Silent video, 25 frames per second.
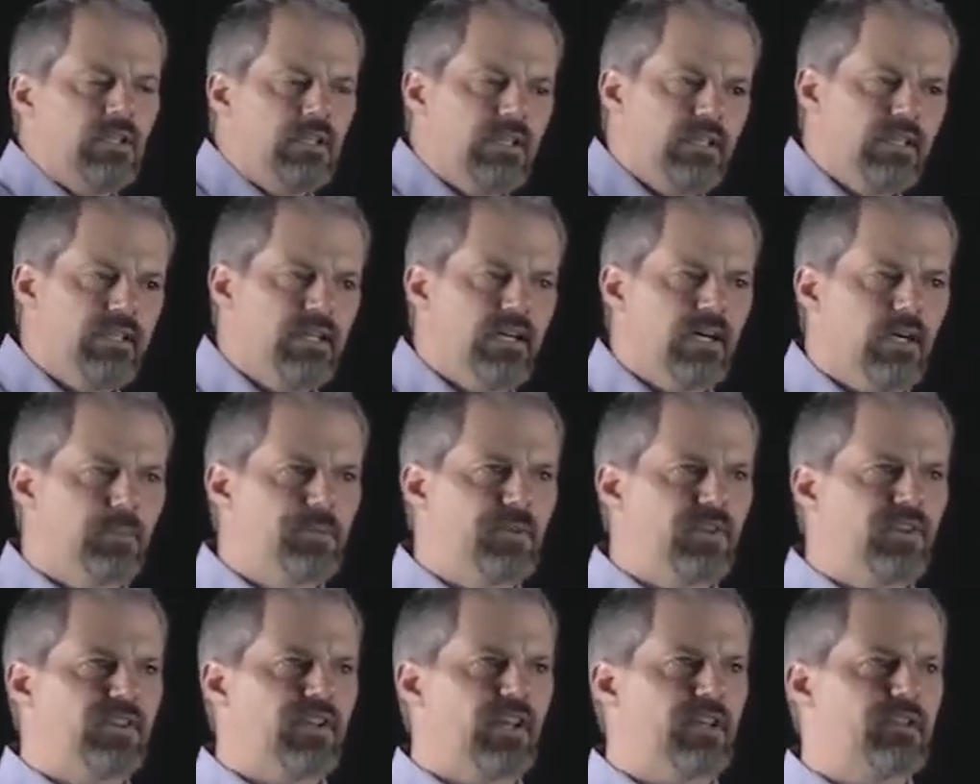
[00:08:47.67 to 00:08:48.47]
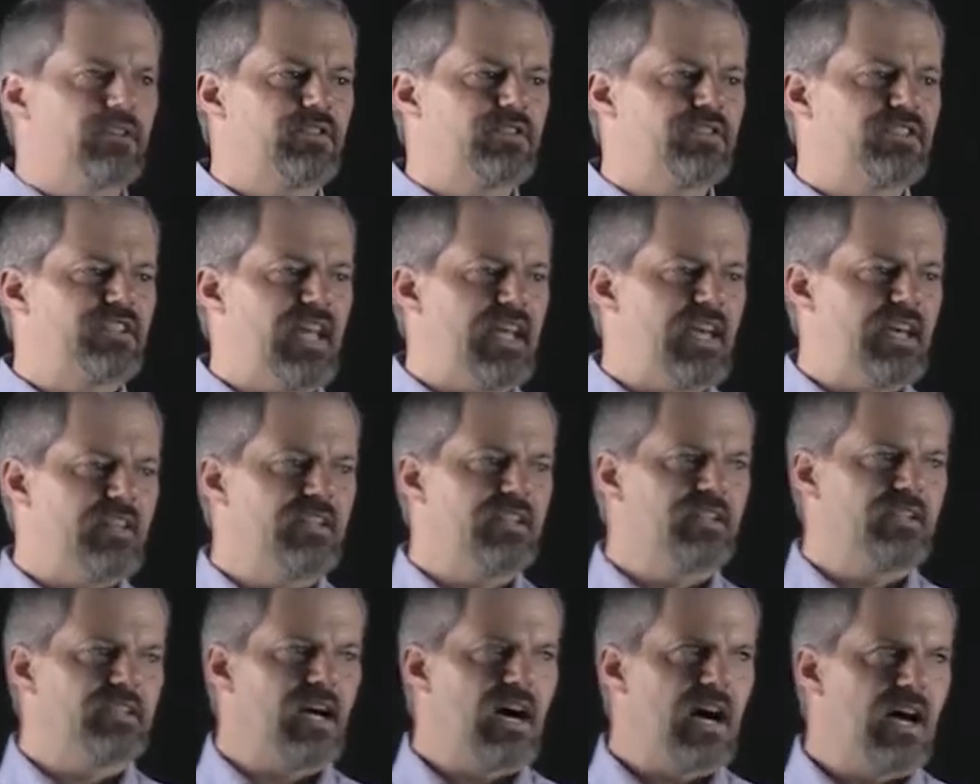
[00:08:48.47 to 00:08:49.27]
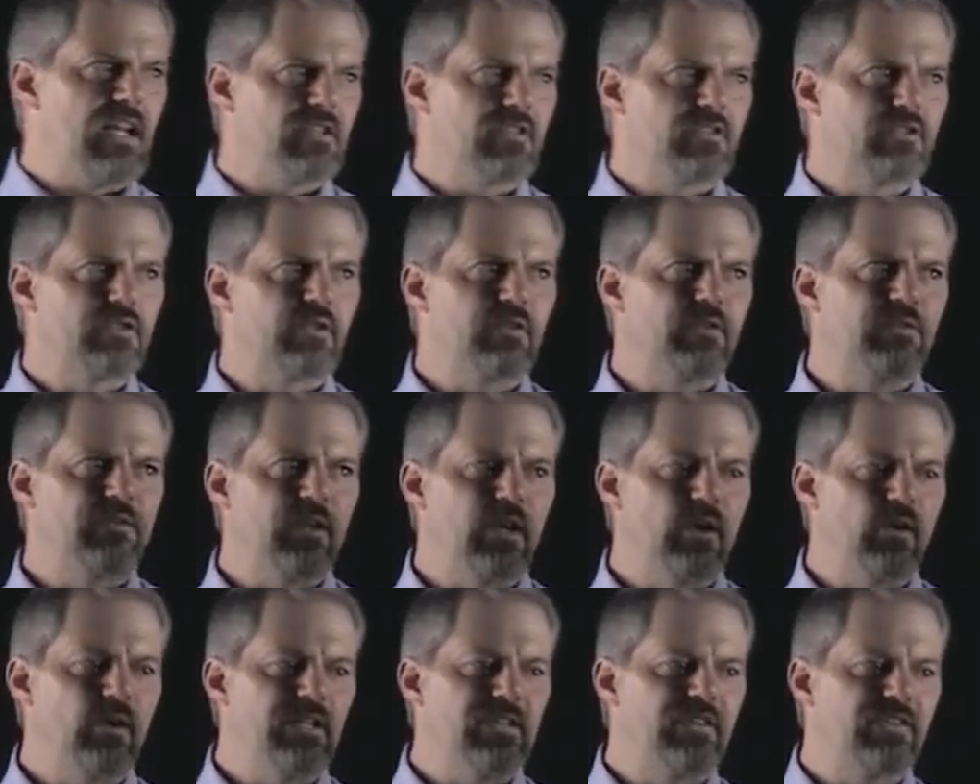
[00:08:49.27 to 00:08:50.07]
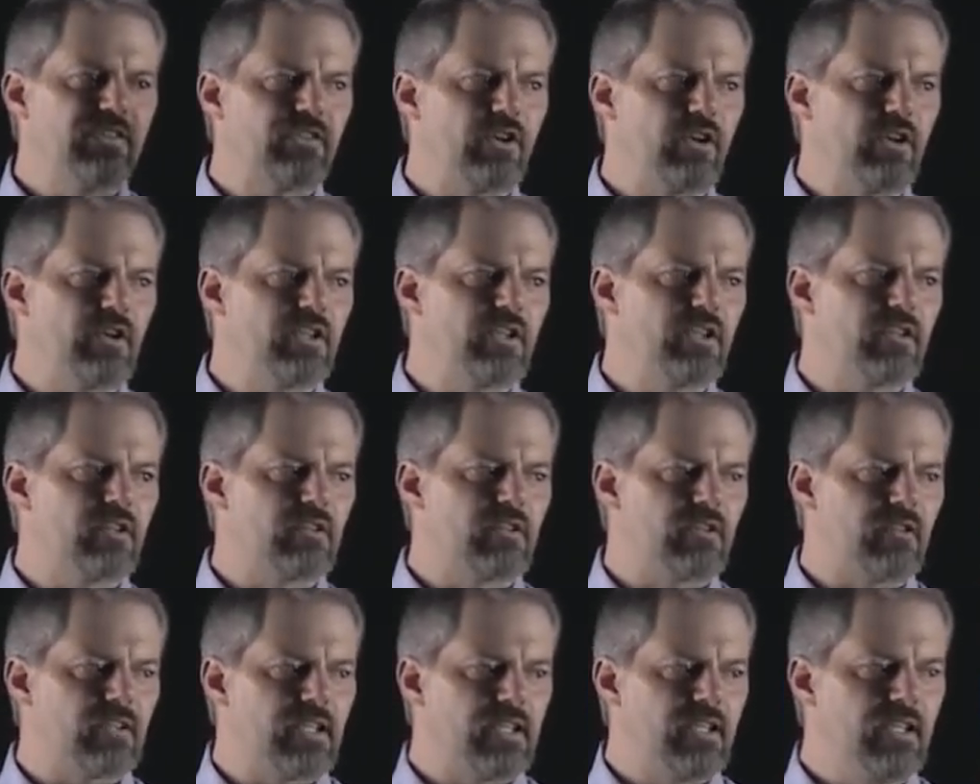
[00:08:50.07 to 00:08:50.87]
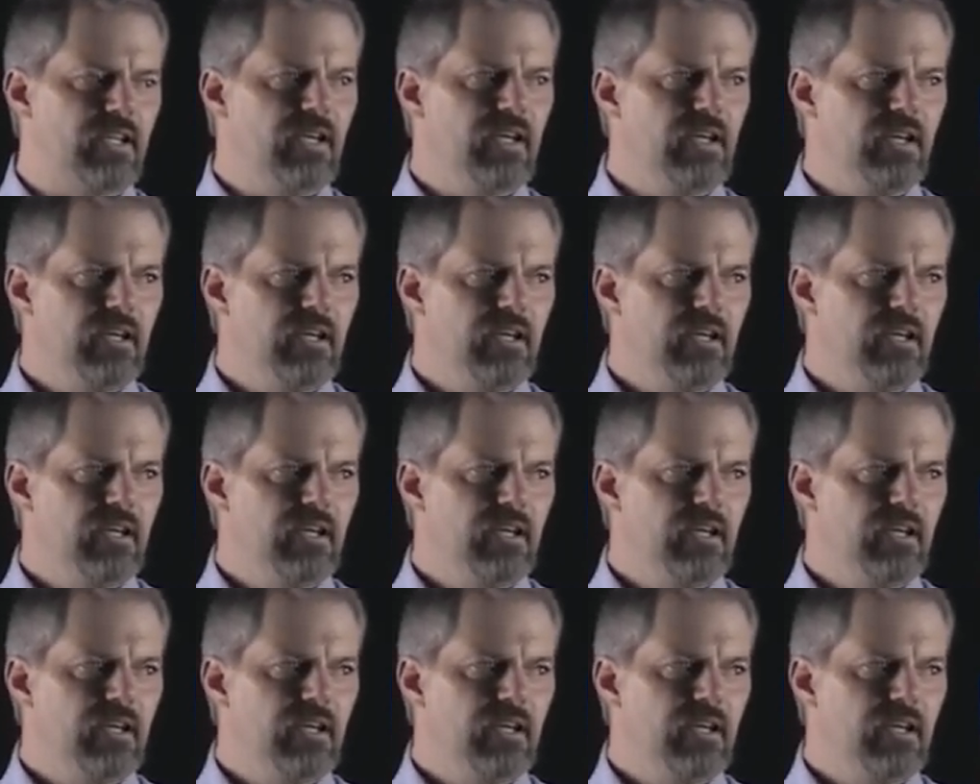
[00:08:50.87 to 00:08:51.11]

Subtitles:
It helps us understand that dollars are flowing circularly.